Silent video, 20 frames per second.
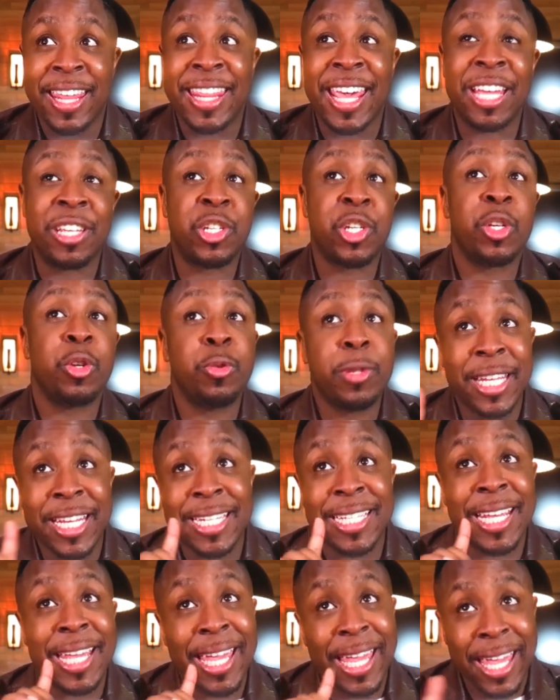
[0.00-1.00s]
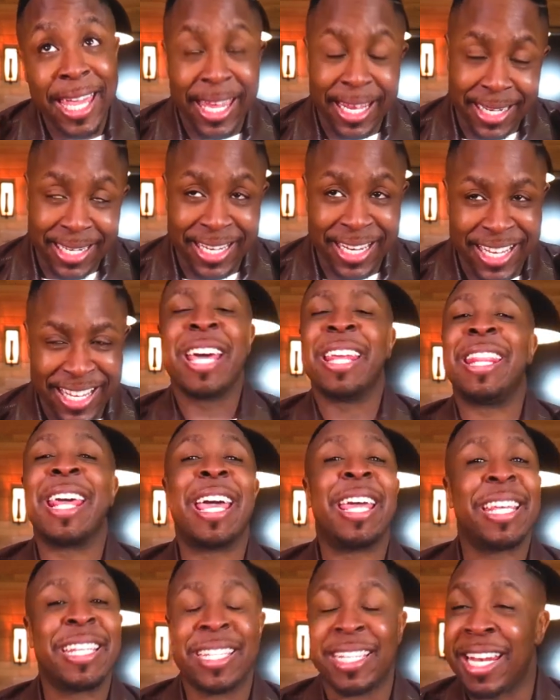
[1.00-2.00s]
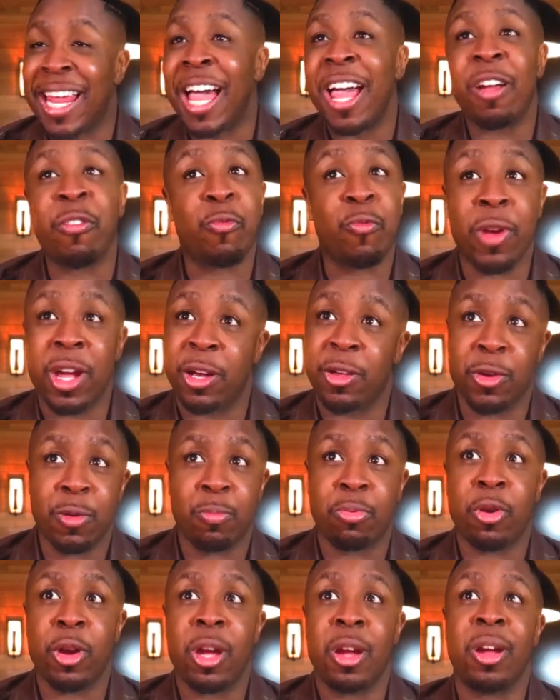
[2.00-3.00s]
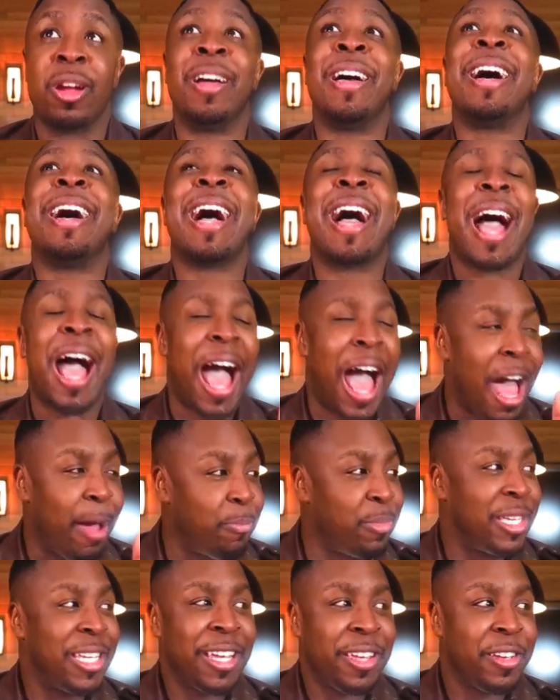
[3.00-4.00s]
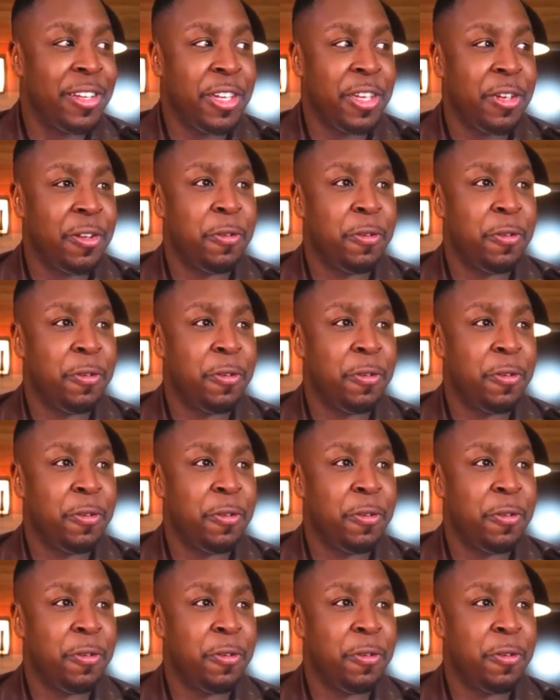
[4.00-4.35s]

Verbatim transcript: that you need to hit that is not regular prayer. I'm telling